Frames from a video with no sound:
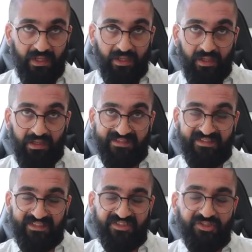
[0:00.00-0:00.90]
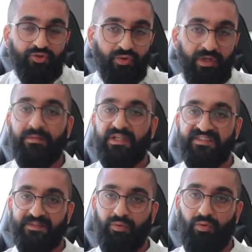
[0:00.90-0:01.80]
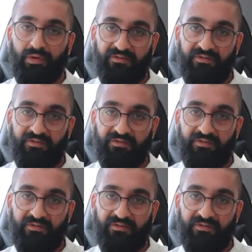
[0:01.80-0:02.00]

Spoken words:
It's extremely supportive.